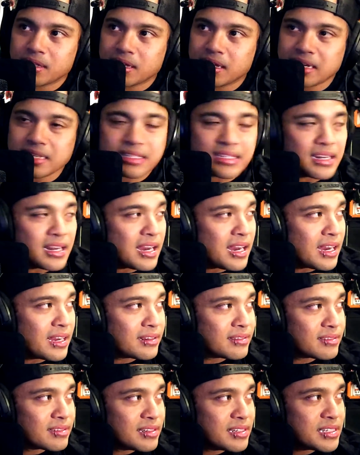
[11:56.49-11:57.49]
Guess
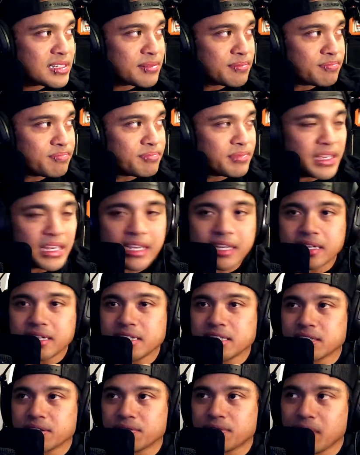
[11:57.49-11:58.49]
not. We need some
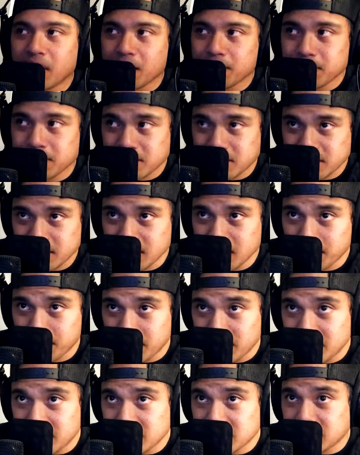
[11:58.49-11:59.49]
Echinacea vitamin C up
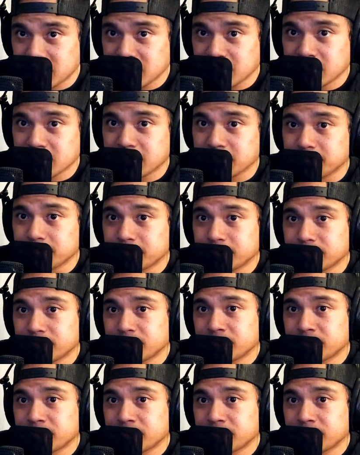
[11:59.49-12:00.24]
in this system.